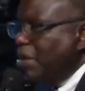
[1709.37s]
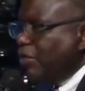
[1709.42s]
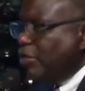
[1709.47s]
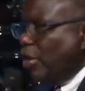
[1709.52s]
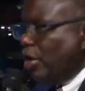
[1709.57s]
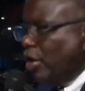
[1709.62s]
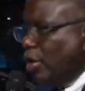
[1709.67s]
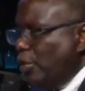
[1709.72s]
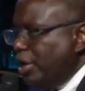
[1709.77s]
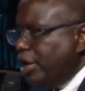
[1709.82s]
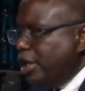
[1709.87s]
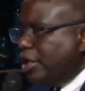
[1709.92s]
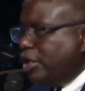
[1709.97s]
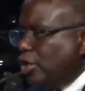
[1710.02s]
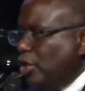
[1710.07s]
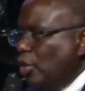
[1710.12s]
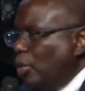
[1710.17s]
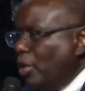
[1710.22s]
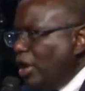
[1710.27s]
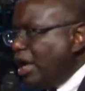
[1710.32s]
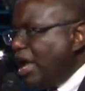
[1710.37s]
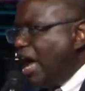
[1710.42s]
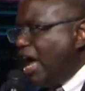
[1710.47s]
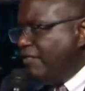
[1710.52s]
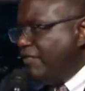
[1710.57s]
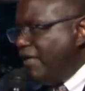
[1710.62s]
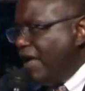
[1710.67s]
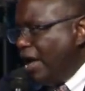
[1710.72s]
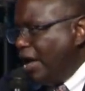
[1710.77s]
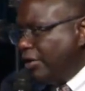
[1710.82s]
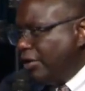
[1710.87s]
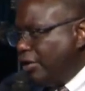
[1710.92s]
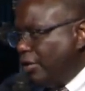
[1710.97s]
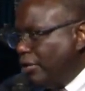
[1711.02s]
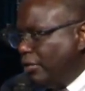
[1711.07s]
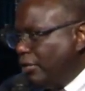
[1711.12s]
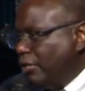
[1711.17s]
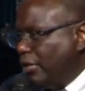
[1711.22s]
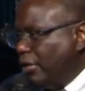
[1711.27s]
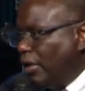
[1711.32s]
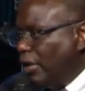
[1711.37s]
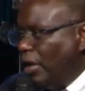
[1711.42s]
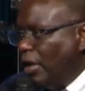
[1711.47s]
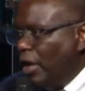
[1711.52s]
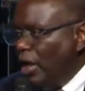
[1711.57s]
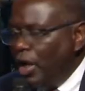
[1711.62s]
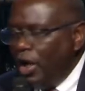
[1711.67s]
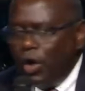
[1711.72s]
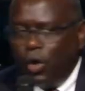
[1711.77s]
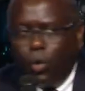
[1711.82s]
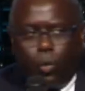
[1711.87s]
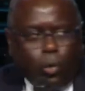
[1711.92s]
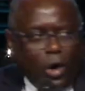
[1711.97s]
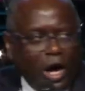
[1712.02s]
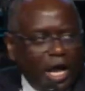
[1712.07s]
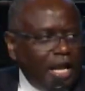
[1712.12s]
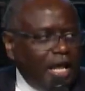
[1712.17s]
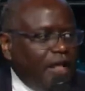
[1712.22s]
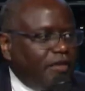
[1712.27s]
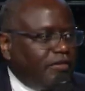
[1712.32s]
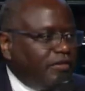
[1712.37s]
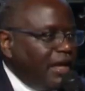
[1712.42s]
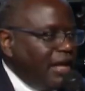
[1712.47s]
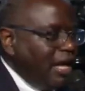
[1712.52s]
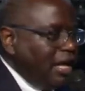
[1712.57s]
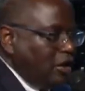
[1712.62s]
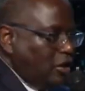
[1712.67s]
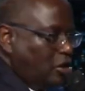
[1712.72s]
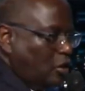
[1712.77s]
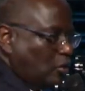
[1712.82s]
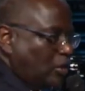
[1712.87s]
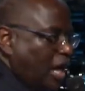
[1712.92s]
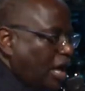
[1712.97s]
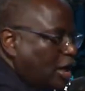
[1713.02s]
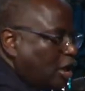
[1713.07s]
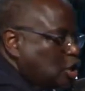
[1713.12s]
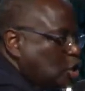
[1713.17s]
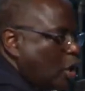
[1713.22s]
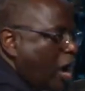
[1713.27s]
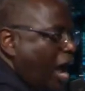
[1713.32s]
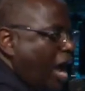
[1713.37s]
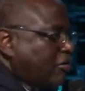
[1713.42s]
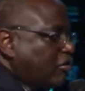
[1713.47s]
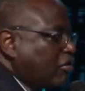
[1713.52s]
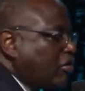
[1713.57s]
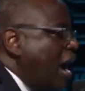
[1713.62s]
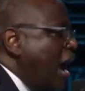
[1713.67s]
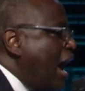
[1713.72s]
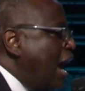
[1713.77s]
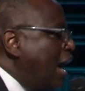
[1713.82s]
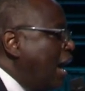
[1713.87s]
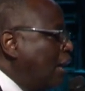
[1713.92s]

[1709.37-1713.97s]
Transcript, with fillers: is going to ridicule what God values. What is in you that attracts God?